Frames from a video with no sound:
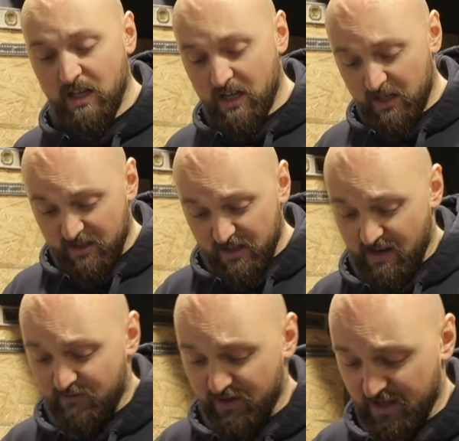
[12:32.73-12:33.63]
and it did
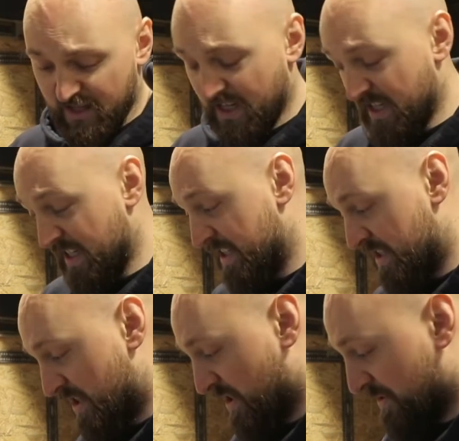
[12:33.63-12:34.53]
everything that it
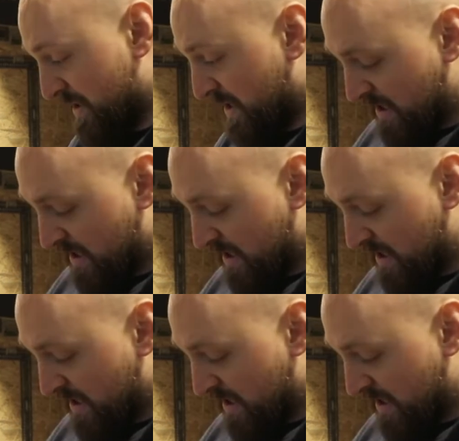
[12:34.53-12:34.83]
needed to.